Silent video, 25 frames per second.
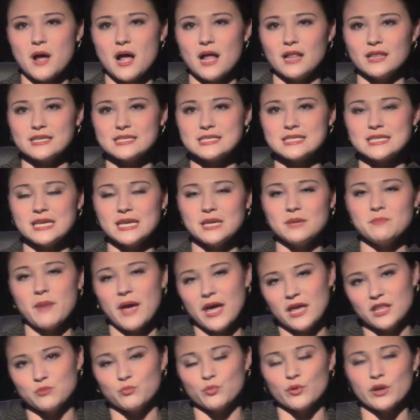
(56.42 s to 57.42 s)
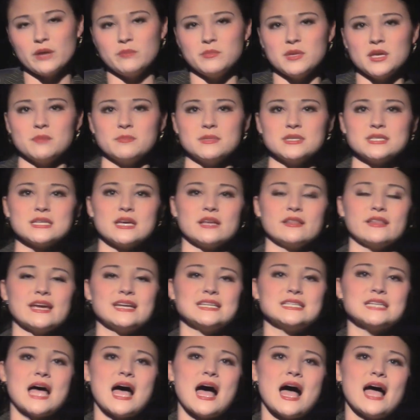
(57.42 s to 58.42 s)
audiences will come in
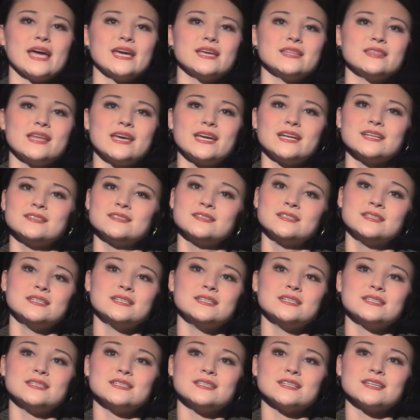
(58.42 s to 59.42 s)
expecting to learn